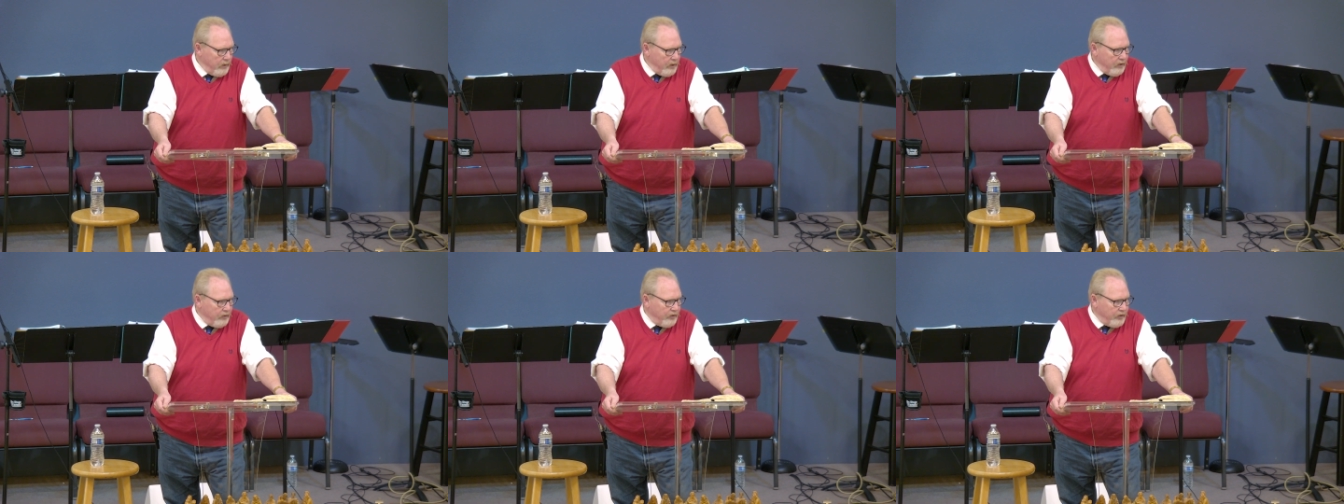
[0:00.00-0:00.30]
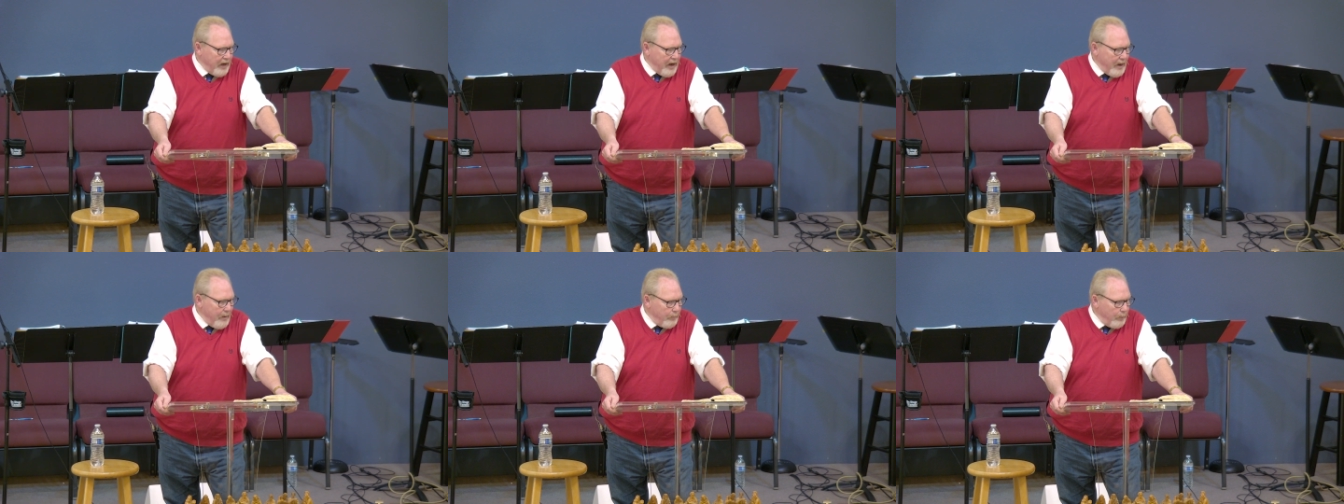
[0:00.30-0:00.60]

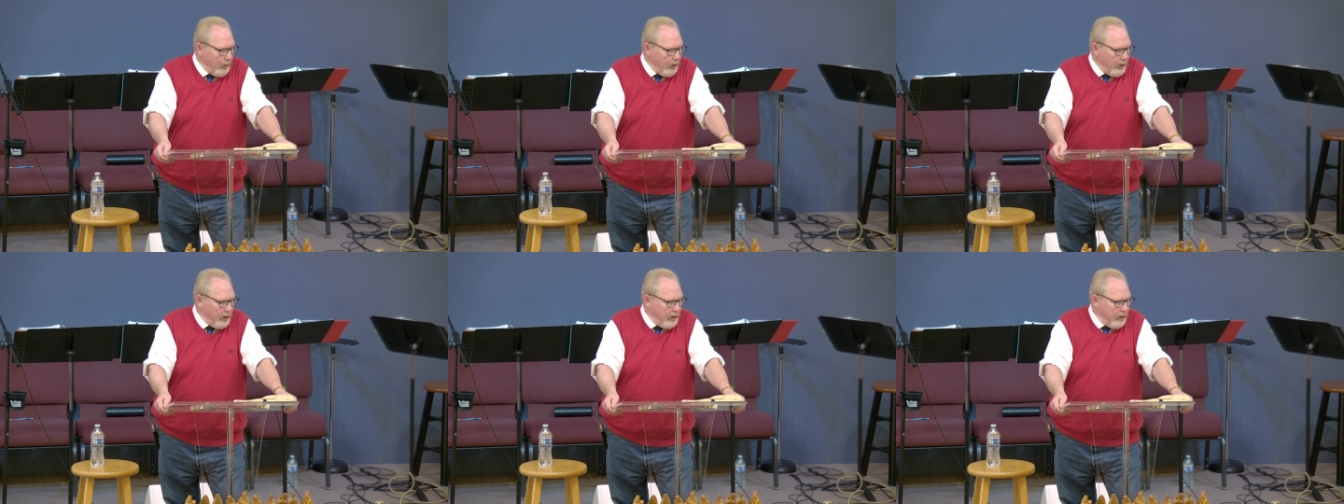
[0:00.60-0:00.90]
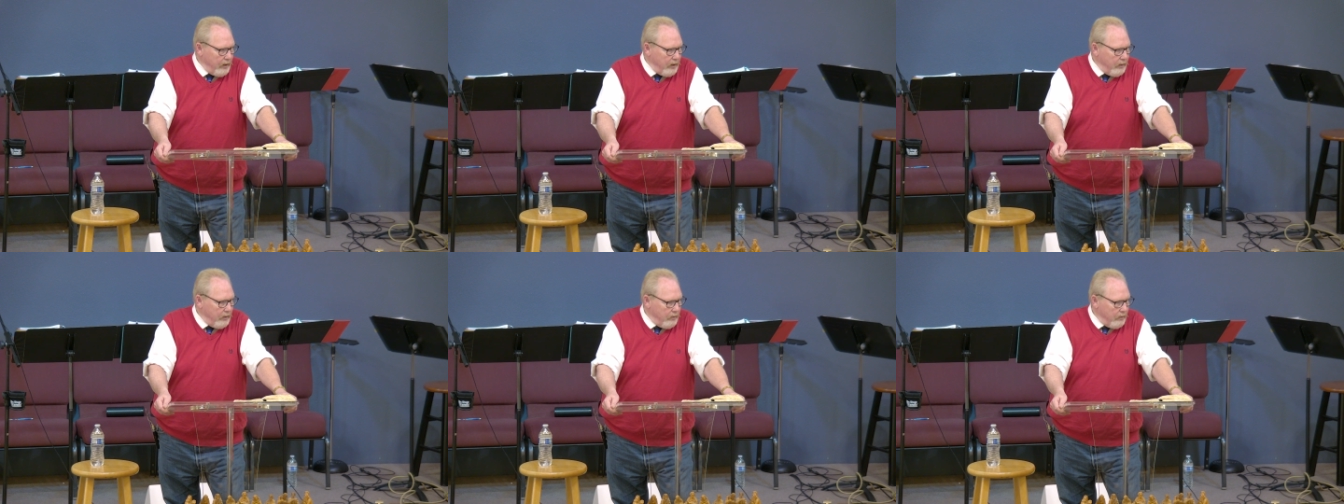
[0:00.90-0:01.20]

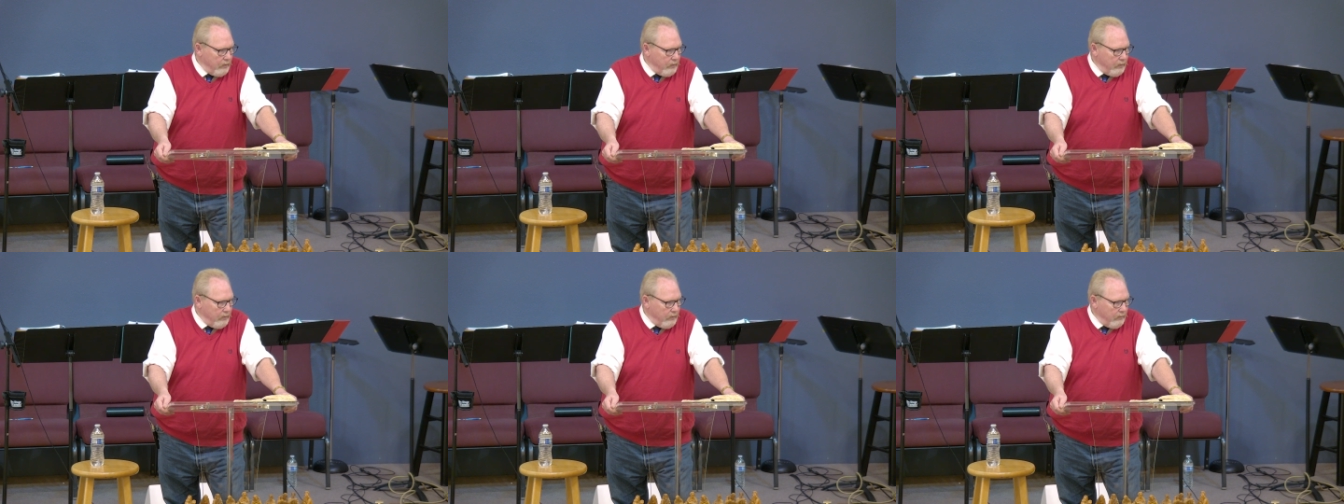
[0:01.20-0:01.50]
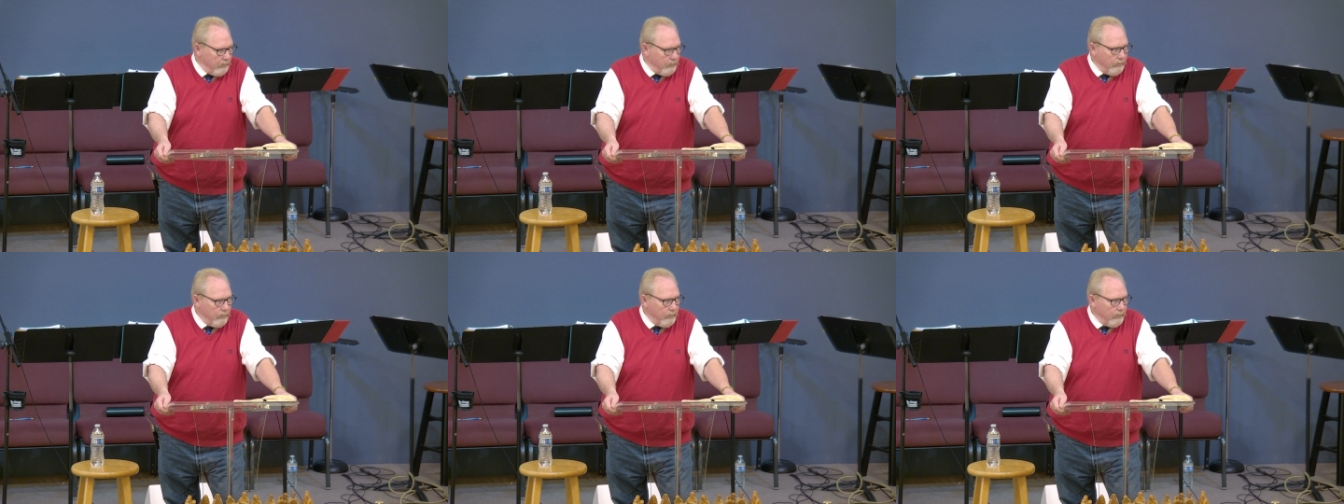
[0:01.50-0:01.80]
exampling,
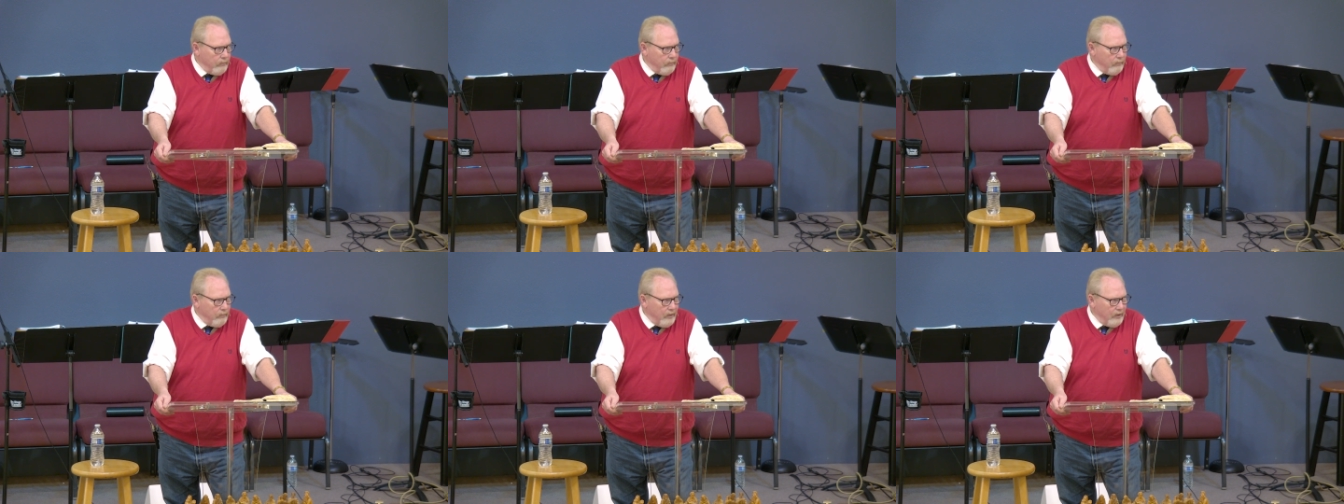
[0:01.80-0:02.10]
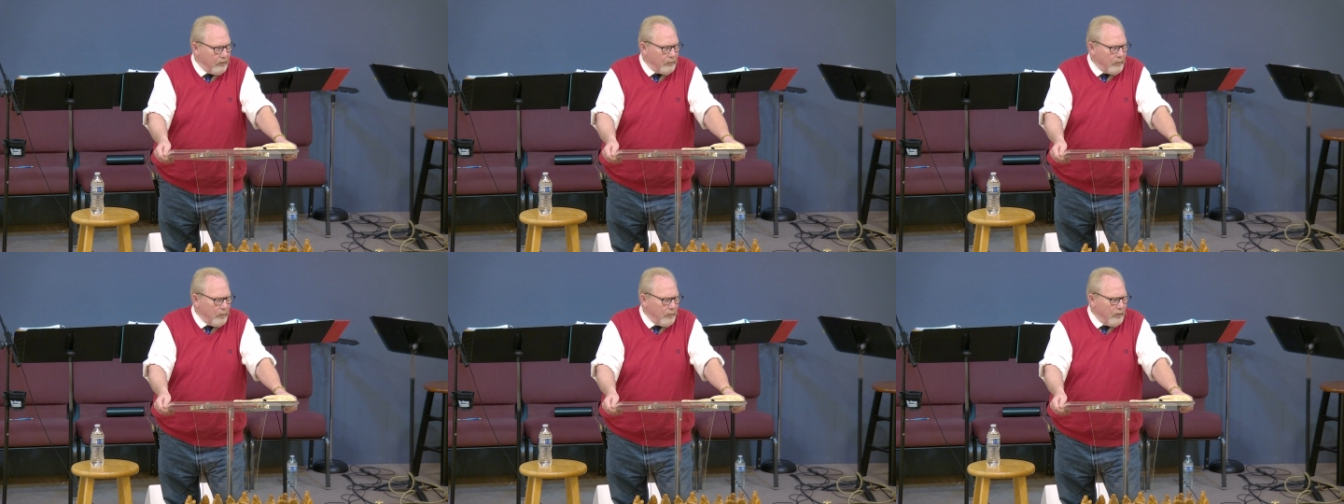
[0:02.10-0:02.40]

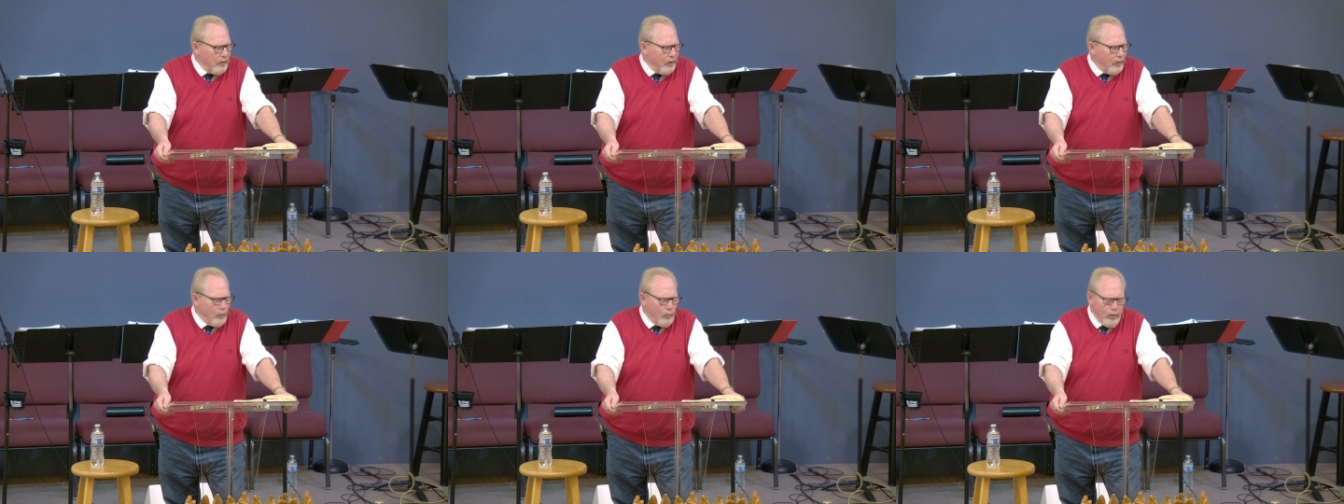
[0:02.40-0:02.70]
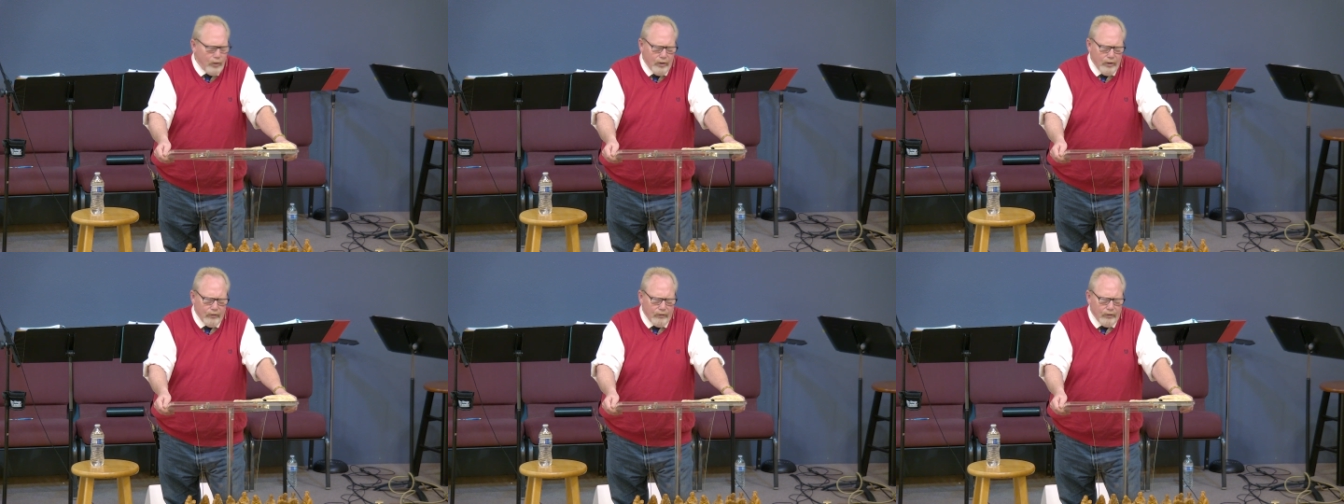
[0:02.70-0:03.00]
that's probably not a
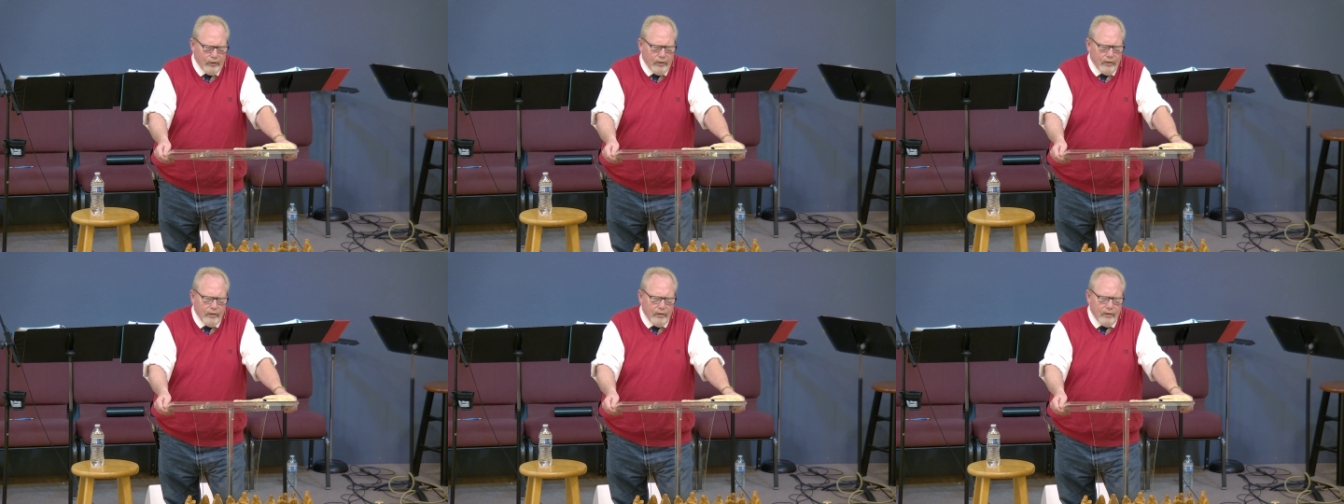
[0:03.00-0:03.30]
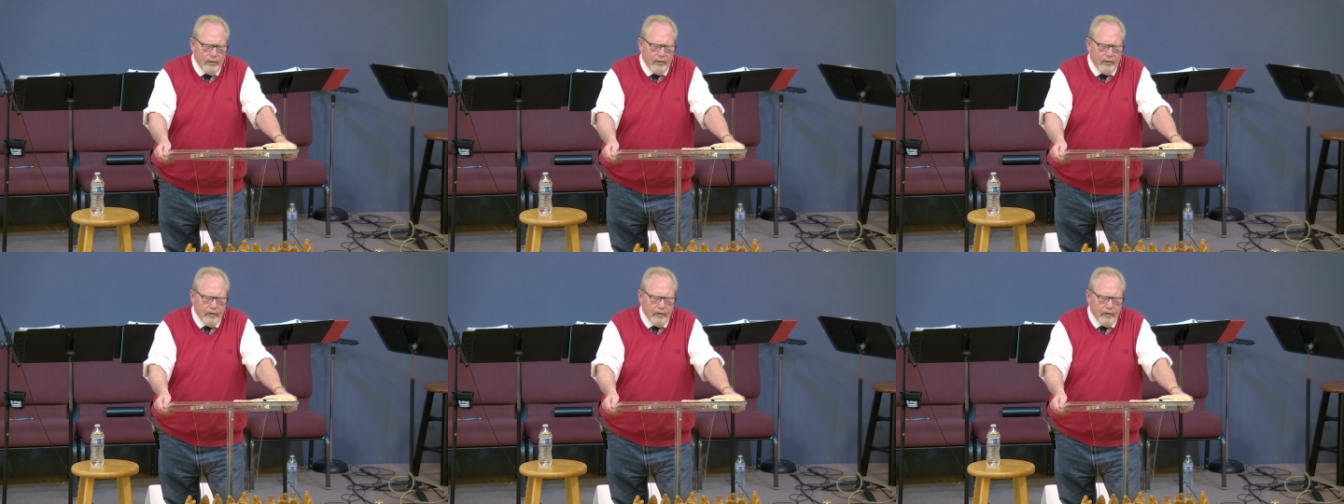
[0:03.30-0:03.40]
word, is it?